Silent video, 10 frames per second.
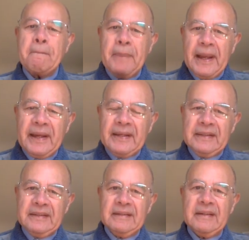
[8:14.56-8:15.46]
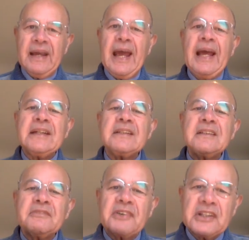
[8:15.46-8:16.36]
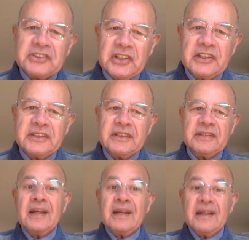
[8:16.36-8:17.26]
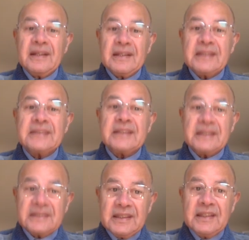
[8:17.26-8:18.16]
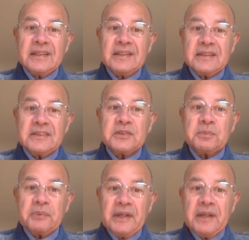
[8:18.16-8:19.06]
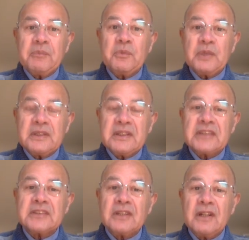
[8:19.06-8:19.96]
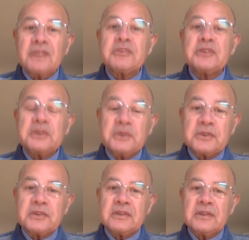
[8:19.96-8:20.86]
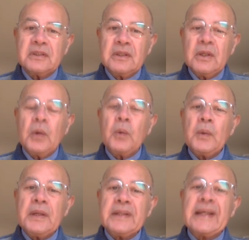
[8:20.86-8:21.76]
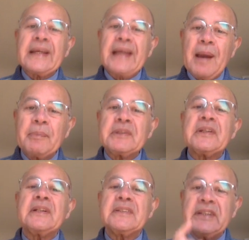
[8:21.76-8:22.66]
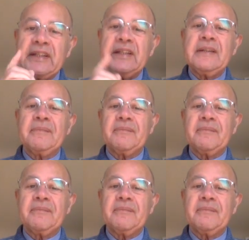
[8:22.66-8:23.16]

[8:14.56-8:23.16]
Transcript: pain, and fragility. This is the supreme witness of truth with a capital T.